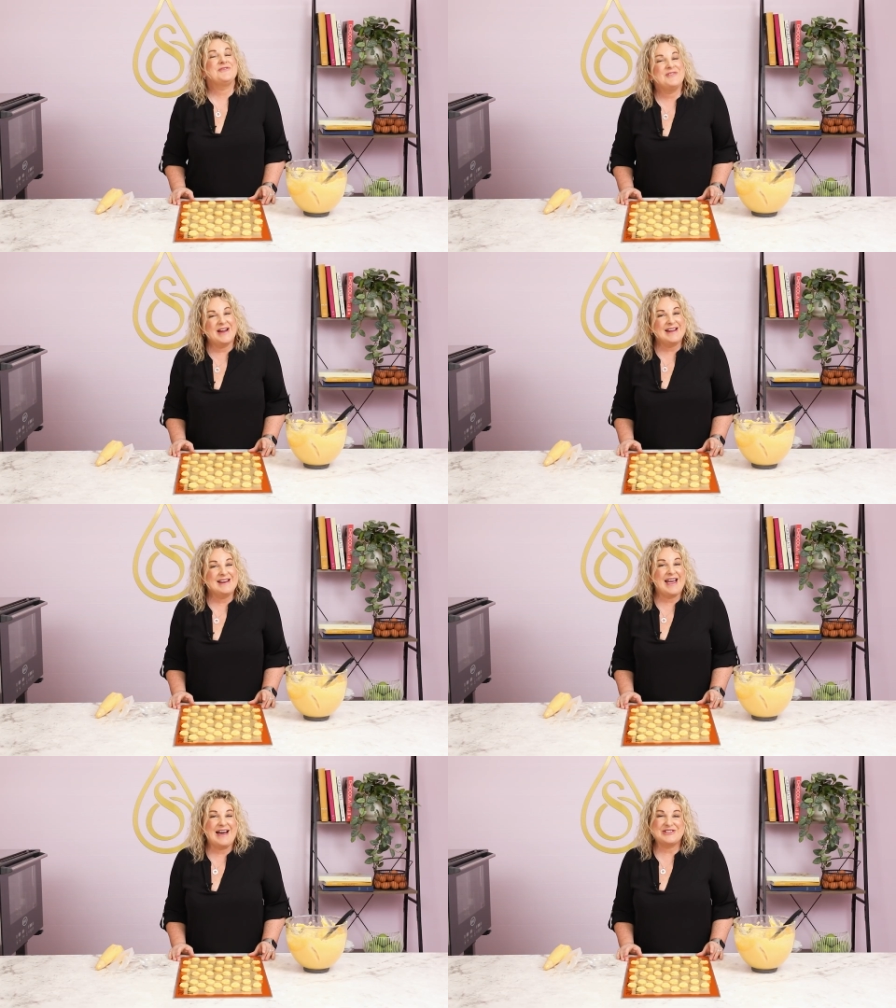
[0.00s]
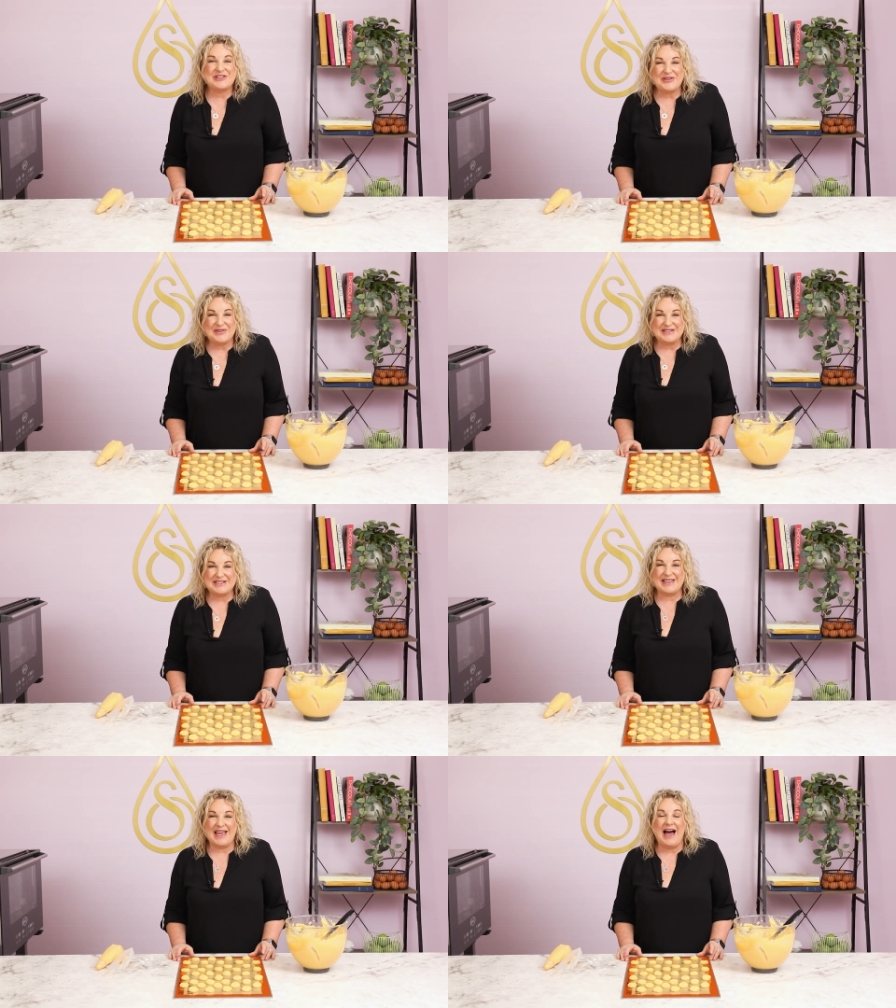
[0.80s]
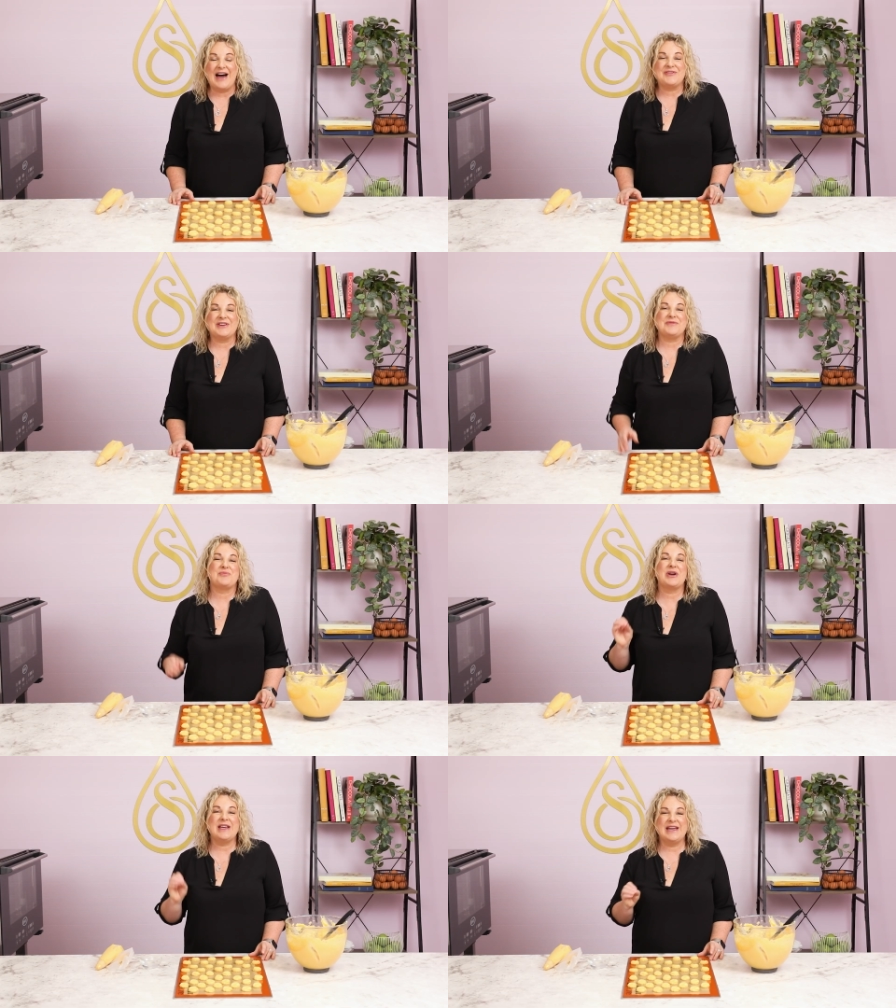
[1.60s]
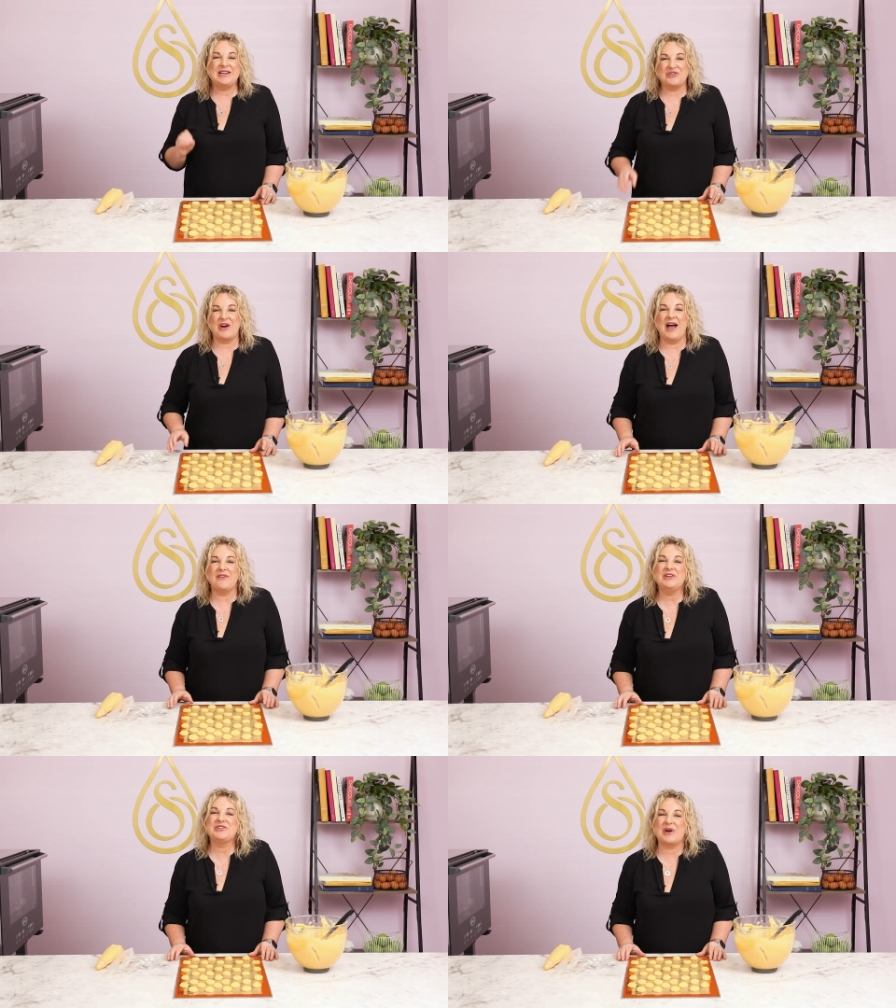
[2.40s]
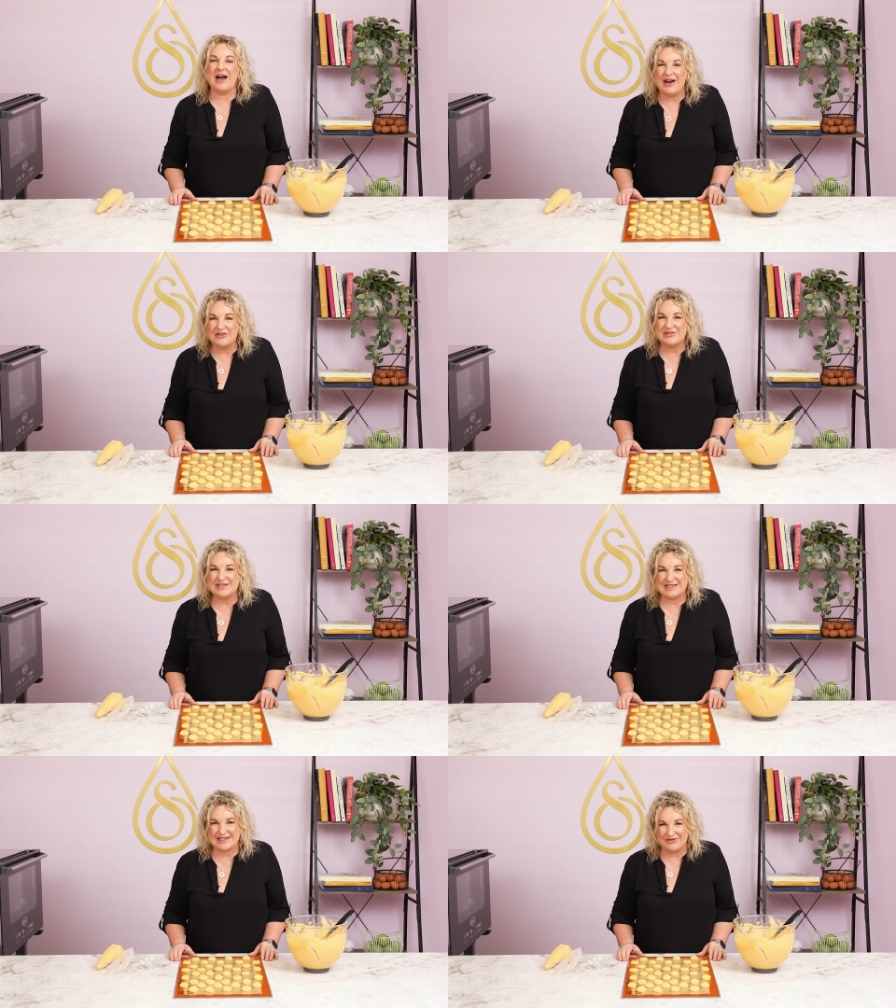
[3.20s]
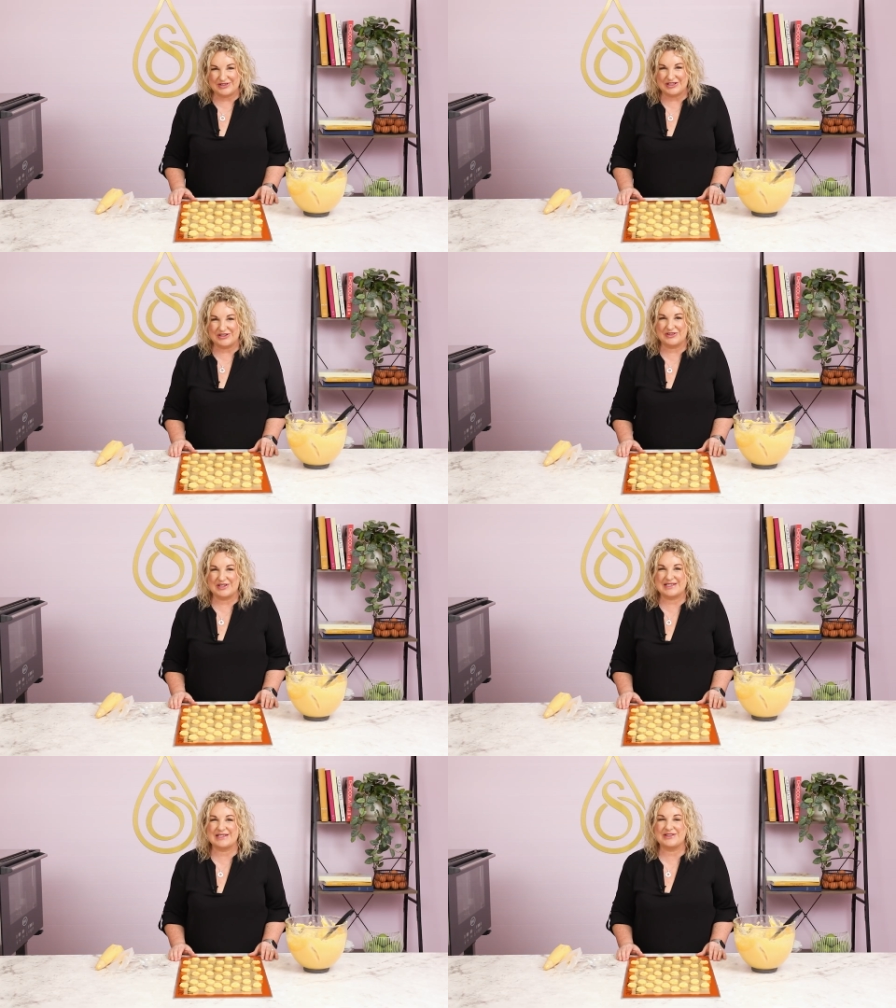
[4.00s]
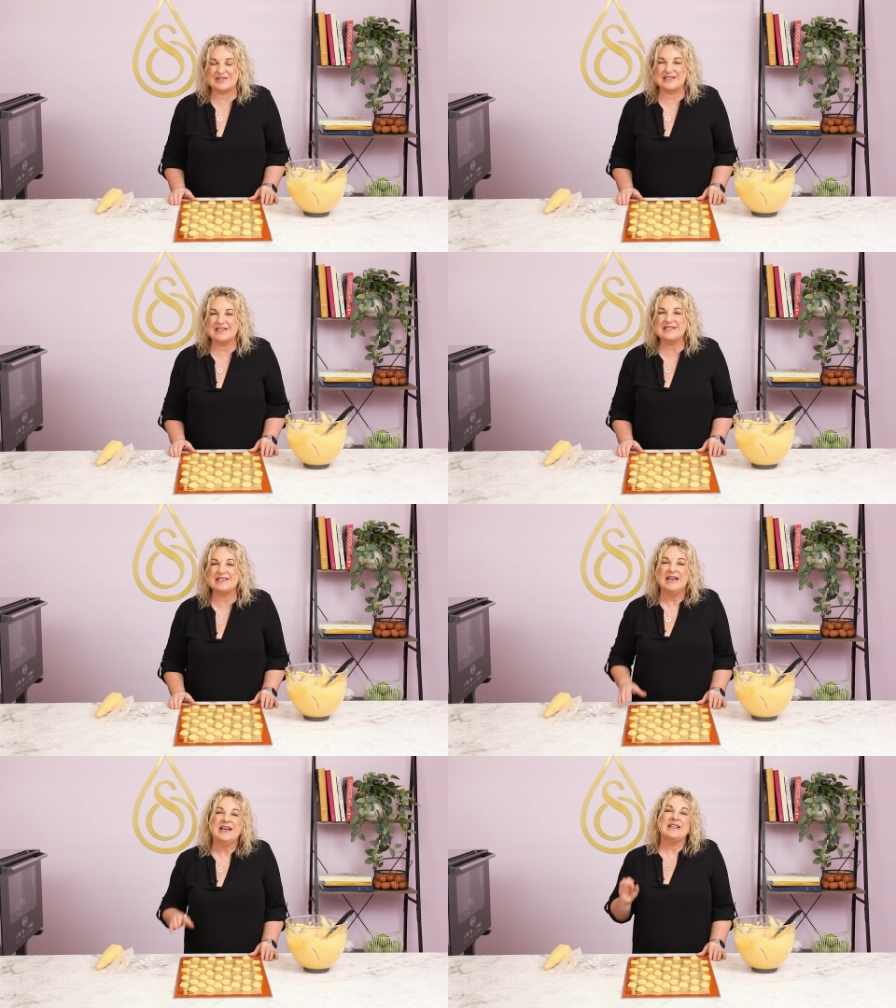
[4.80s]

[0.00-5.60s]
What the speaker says: are ready now to go into the oven. Preheat your oven to 170 degrees Celsius.